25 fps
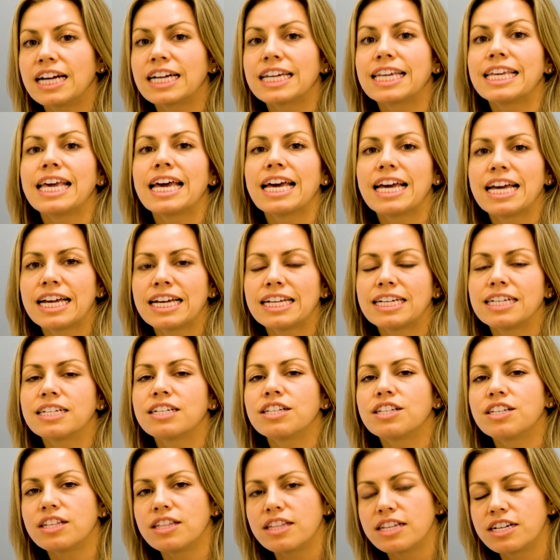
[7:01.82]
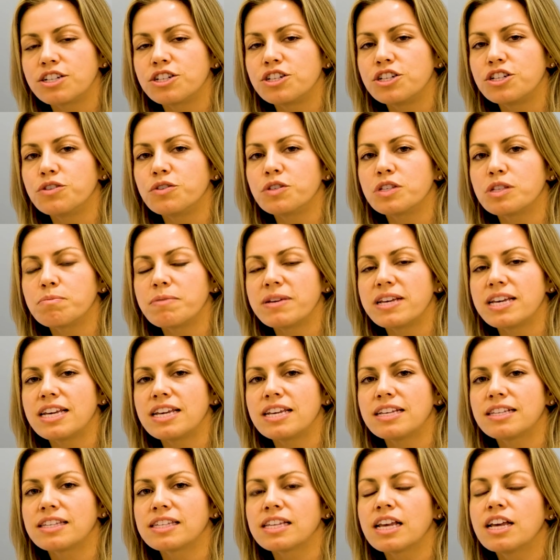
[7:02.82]
again to their new
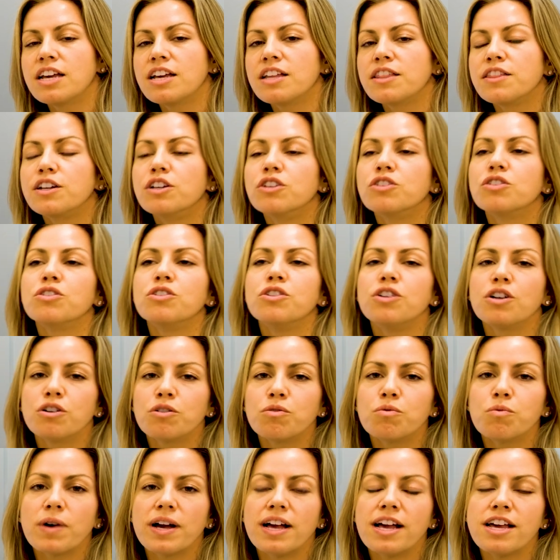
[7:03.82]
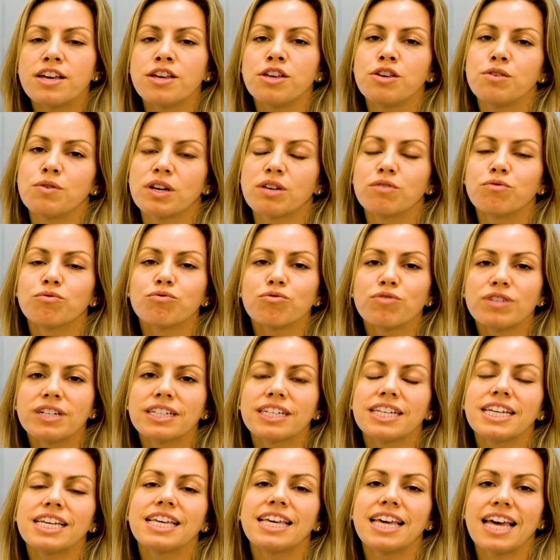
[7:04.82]
space, there's no way you can
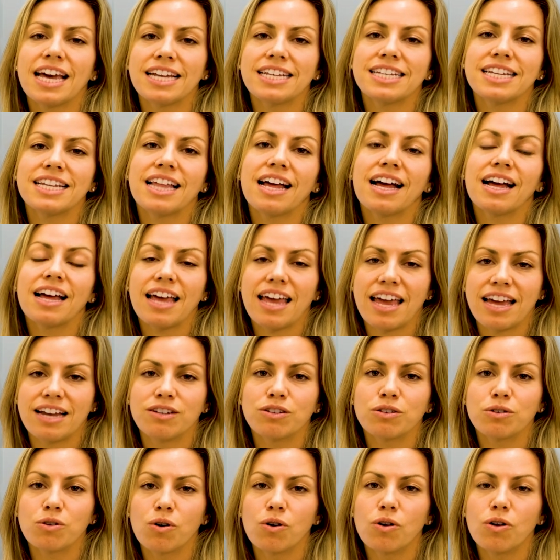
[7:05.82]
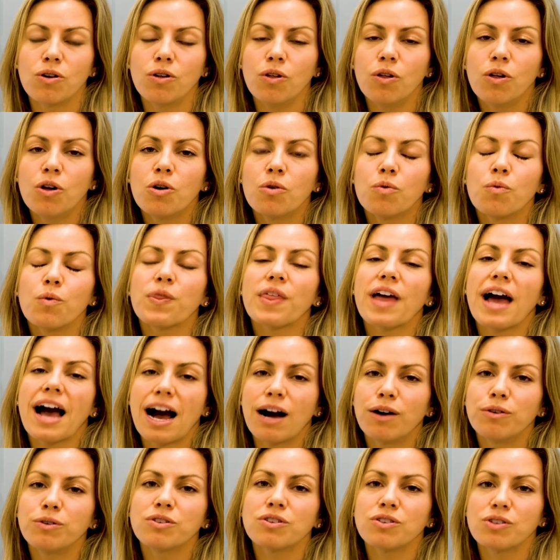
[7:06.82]
really get to that end goal
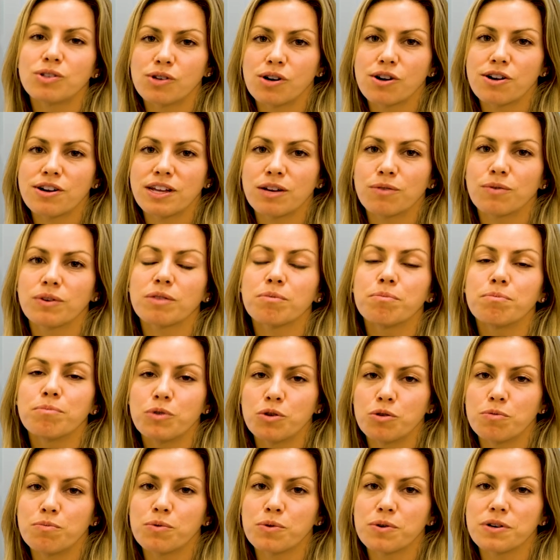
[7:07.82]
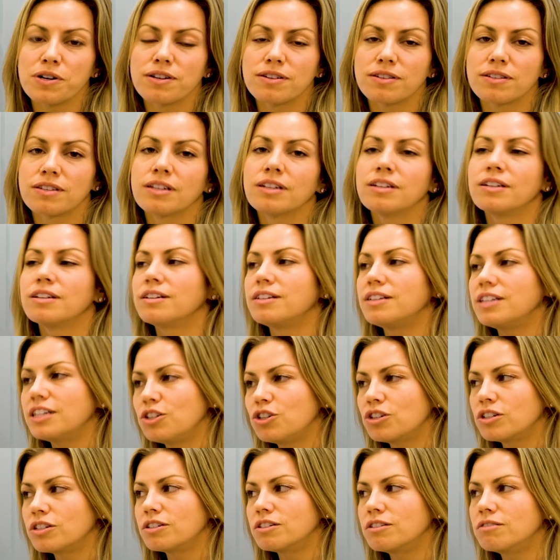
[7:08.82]
without starting with mood boards,
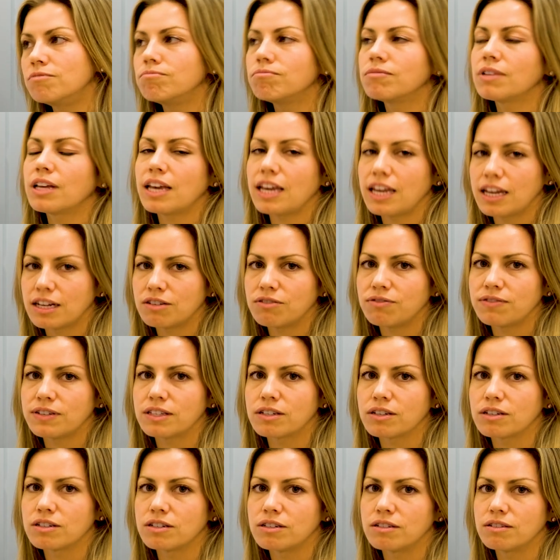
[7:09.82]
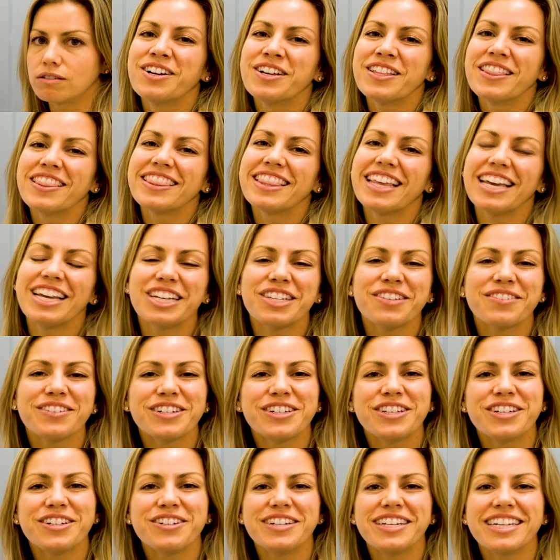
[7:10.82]
digital and physical. Thanks for
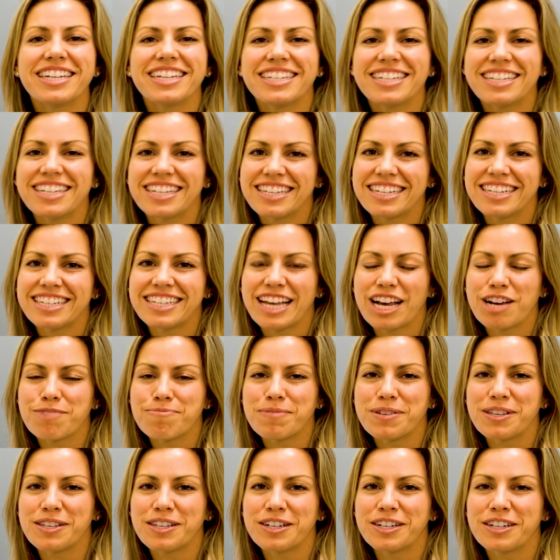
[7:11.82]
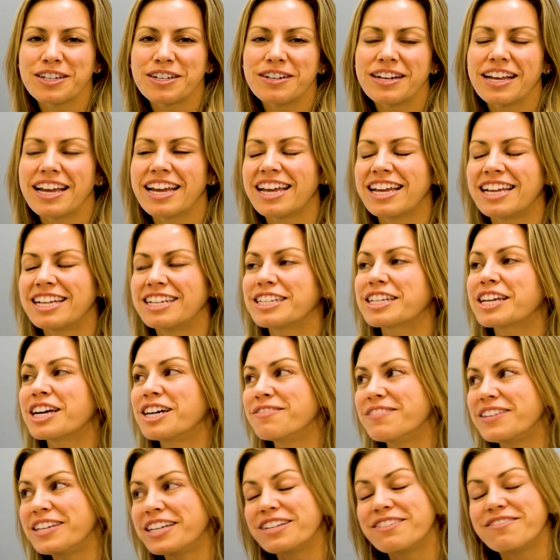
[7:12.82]
tuning into this episode and
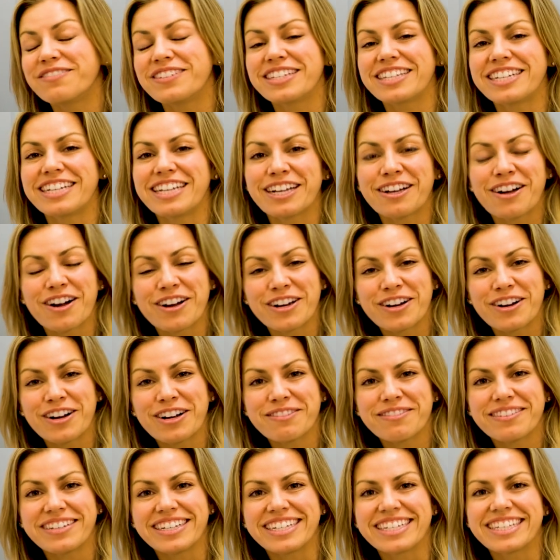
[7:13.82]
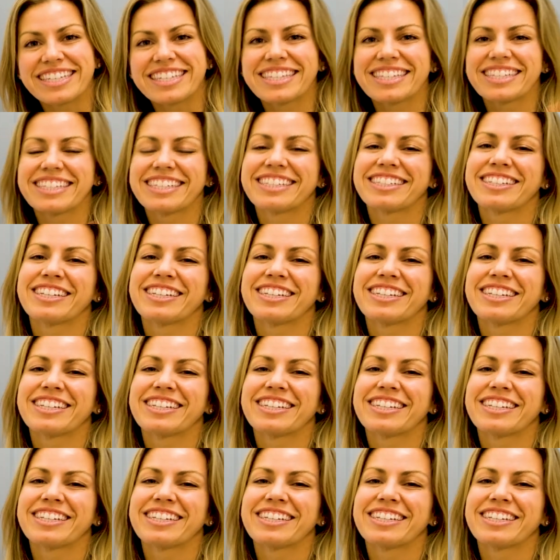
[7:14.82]
coming and visiting our office.